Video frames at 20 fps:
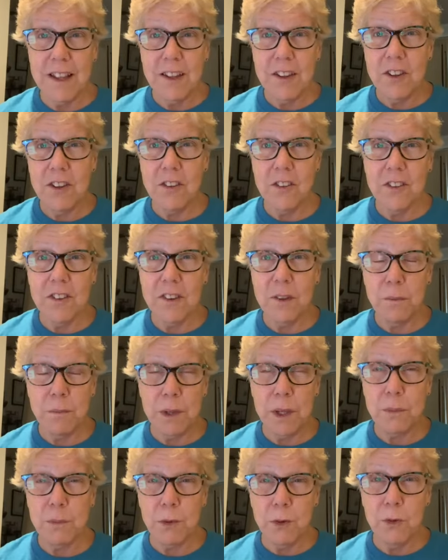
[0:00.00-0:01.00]
you'll see
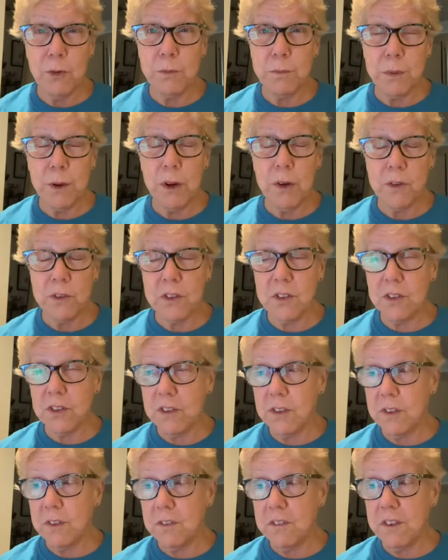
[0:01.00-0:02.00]
people who post
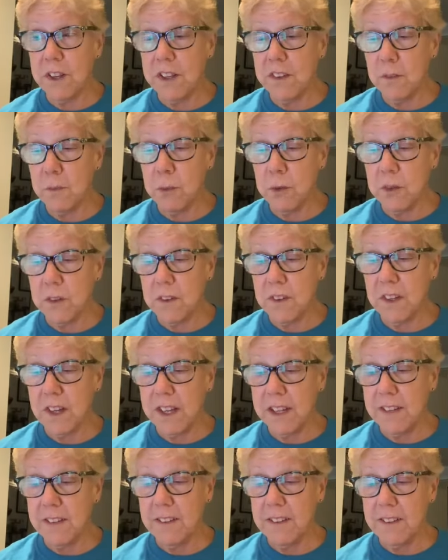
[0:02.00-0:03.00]
on her Facebook
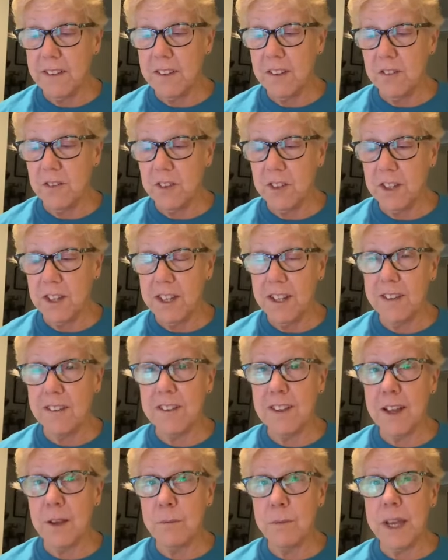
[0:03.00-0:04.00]
site the different things
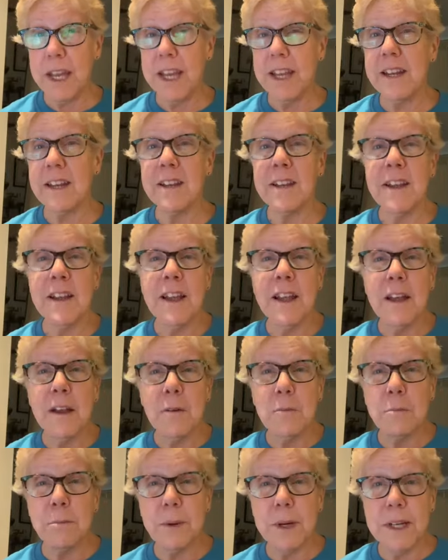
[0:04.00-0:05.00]
they made.
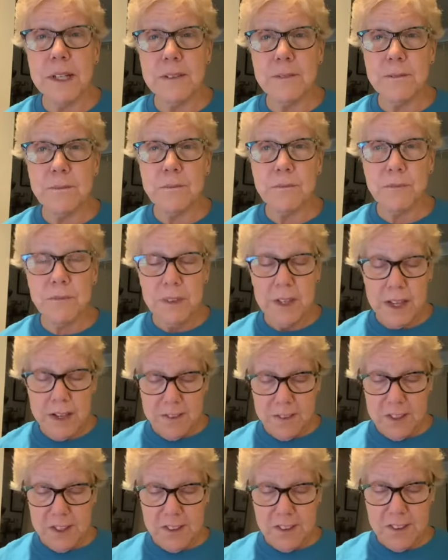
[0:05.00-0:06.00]
But
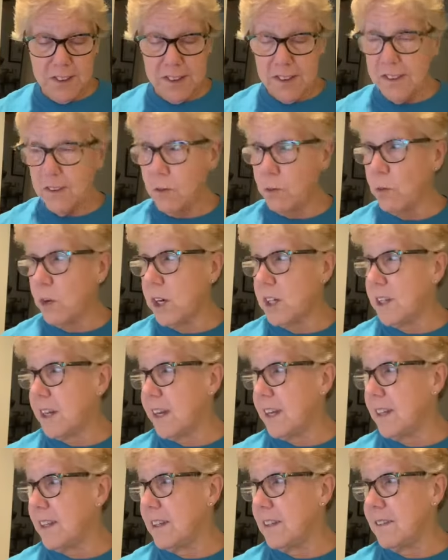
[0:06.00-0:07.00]
this is
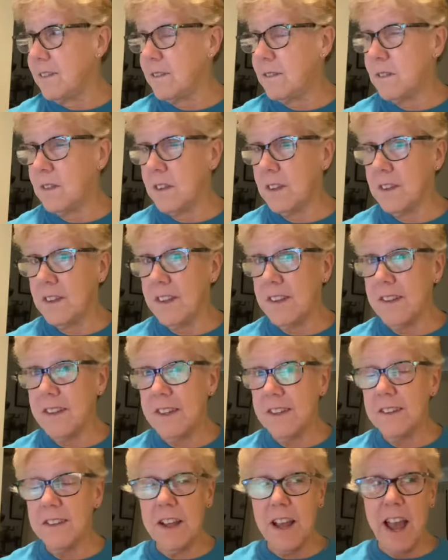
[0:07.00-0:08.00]
this
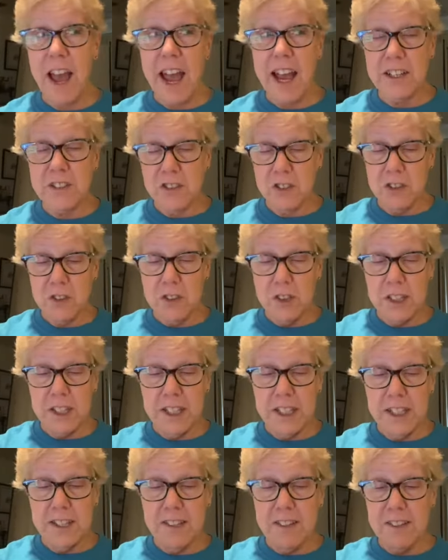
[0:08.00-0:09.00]
is
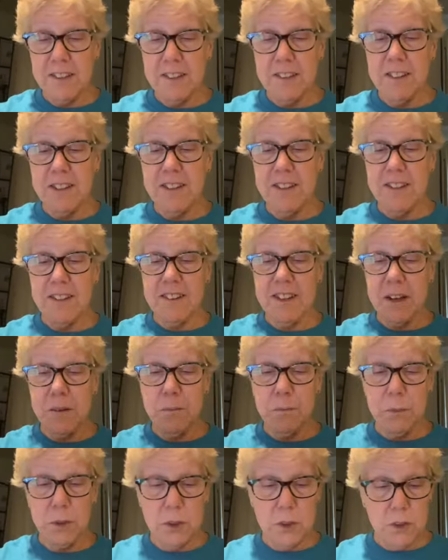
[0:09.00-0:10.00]
actually
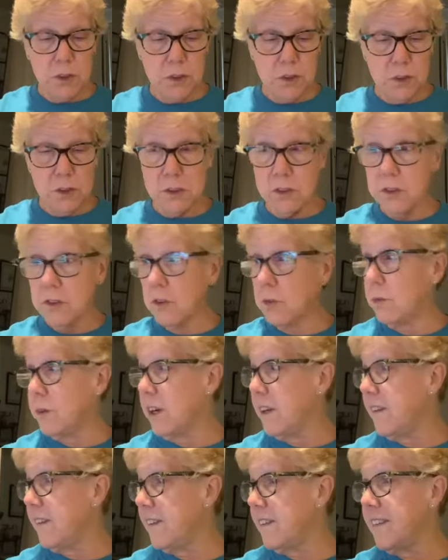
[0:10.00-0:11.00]
December
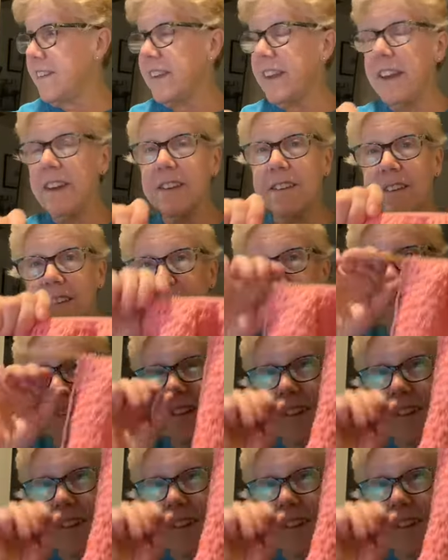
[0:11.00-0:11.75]
26th,